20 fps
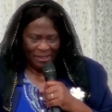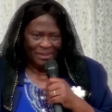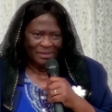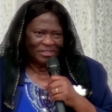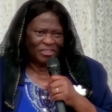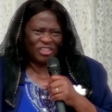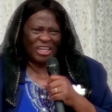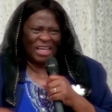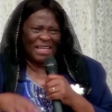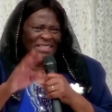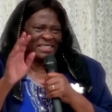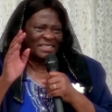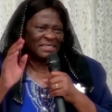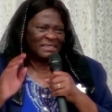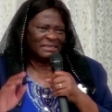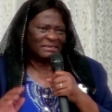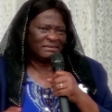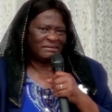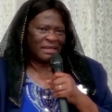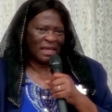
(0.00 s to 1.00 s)
The child
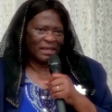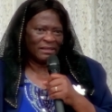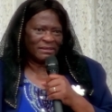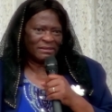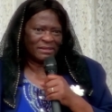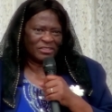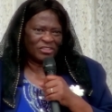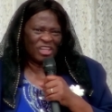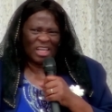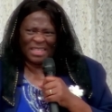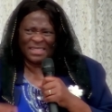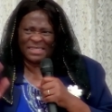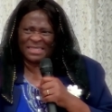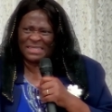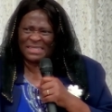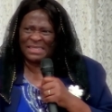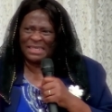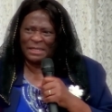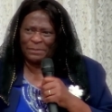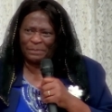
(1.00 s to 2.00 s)
isn't dead, the child's
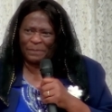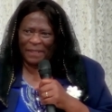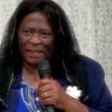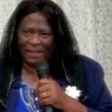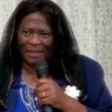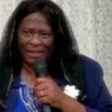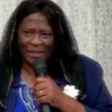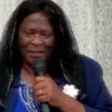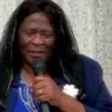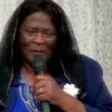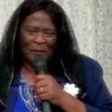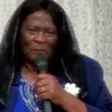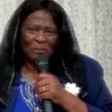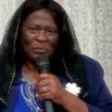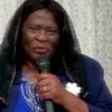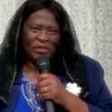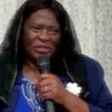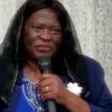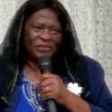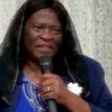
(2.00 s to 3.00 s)
sleeping.
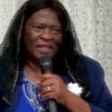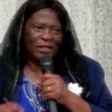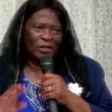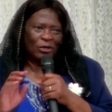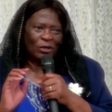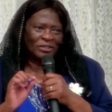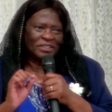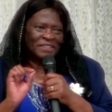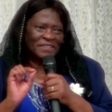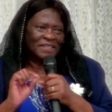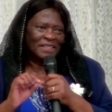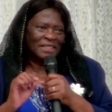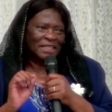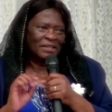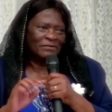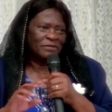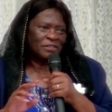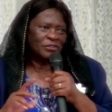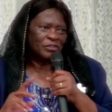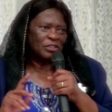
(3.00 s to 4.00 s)
You see, God is going to
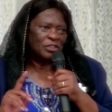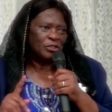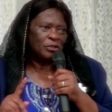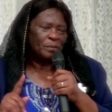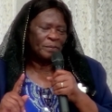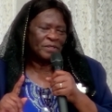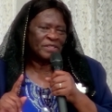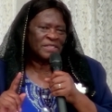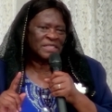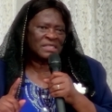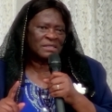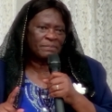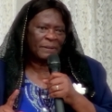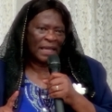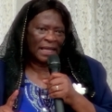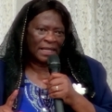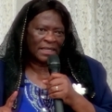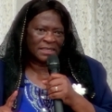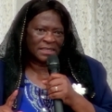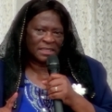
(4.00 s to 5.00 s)
give us a new
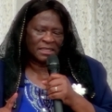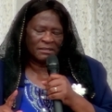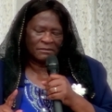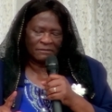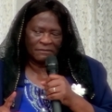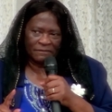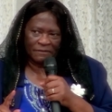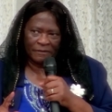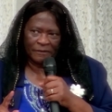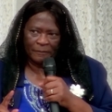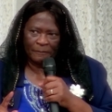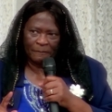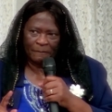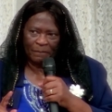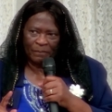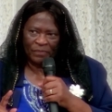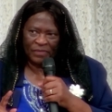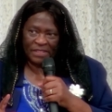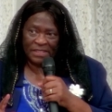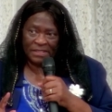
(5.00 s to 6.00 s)
perspective
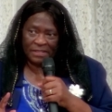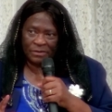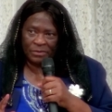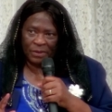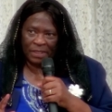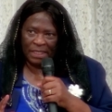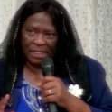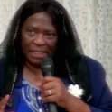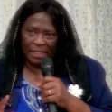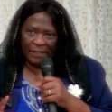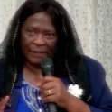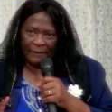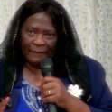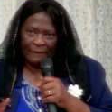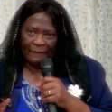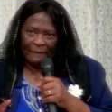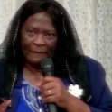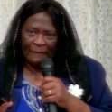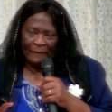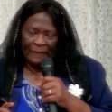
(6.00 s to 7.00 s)
this week
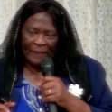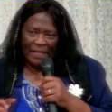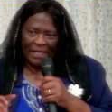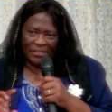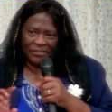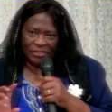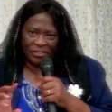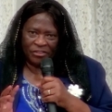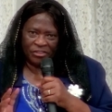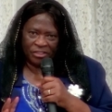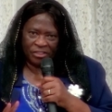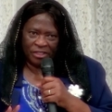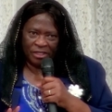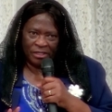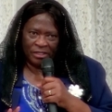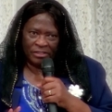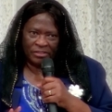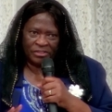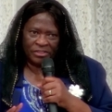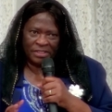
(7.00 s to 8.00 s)
as a
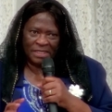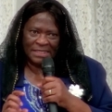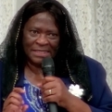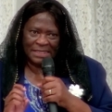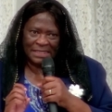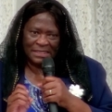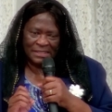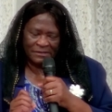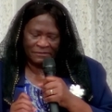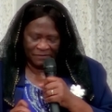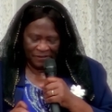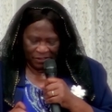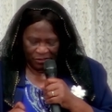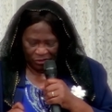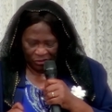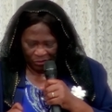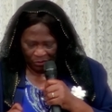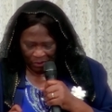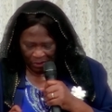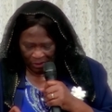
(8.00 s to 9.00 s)
church, as
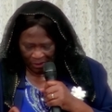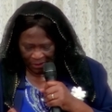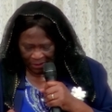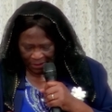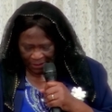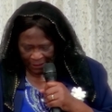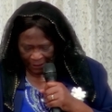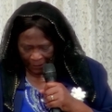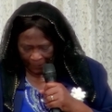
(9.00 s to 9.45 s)
individuals.